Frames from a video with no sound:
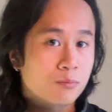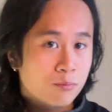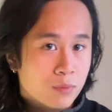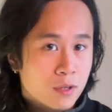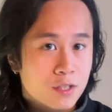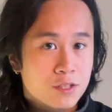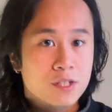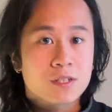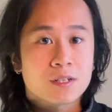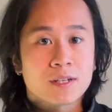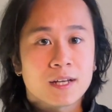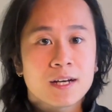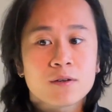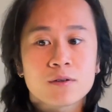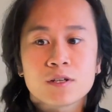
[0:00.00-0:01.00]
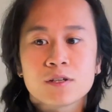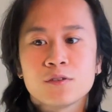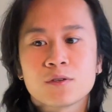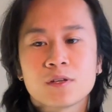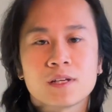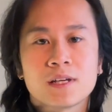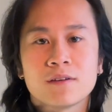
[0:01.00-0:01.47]
project an hour, you
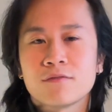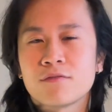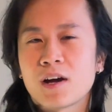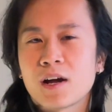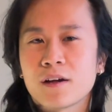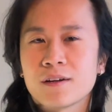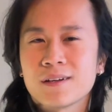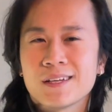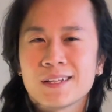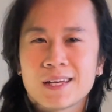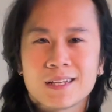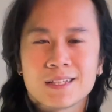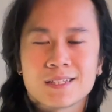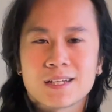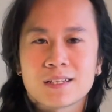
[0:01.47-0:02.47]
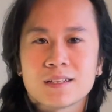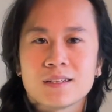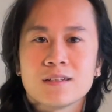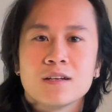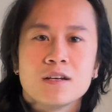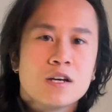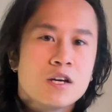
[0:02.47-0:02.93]
could get fired in any second.
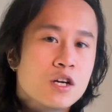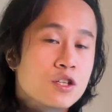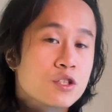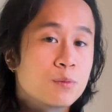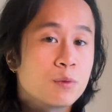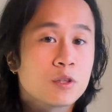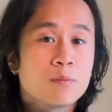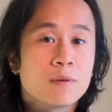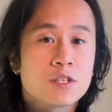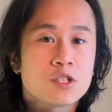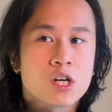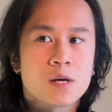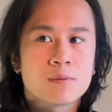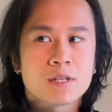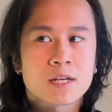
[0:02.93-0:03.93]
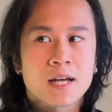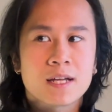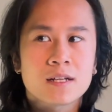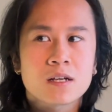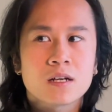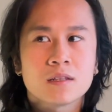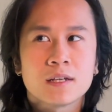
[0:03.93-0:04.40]
So both of my jobs, I kind
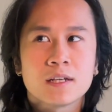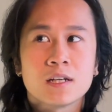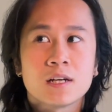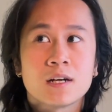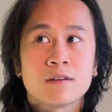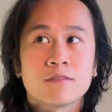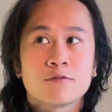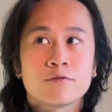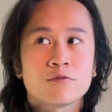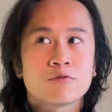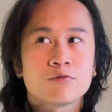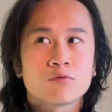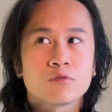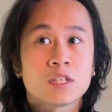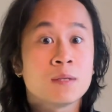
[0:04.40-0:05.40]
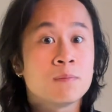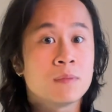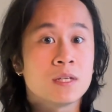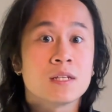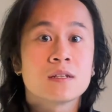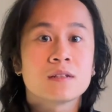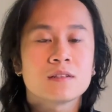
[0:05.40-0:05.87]
of got laid off
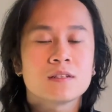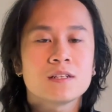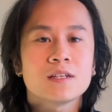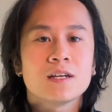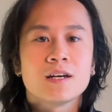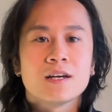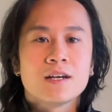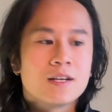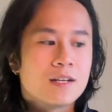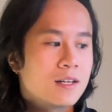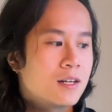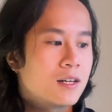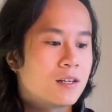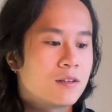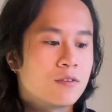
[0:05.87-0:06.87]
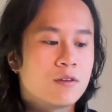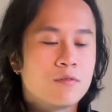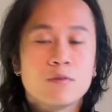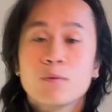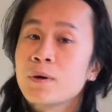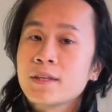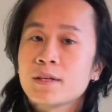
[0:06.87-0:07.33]
immediately
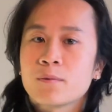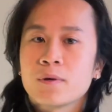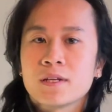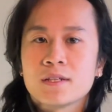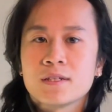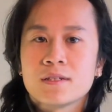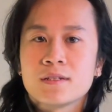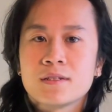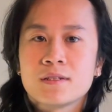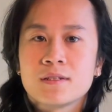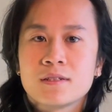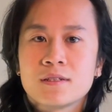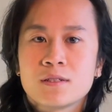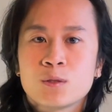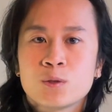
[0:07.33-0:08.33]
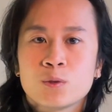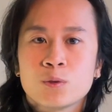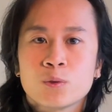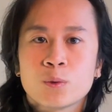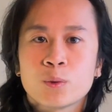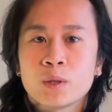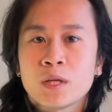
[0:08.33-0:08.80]
when they wanted
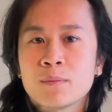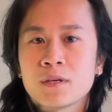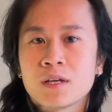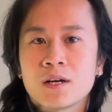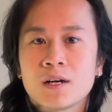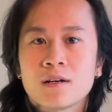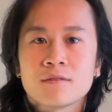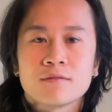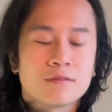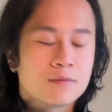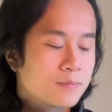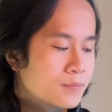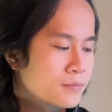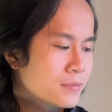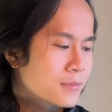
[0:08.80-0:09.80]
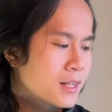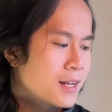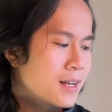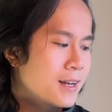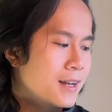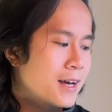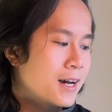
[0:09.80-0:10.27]
to lay me off.
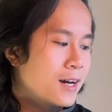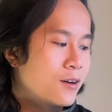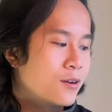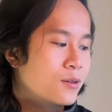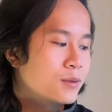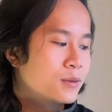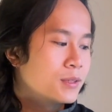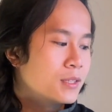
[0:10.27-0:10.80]
Now,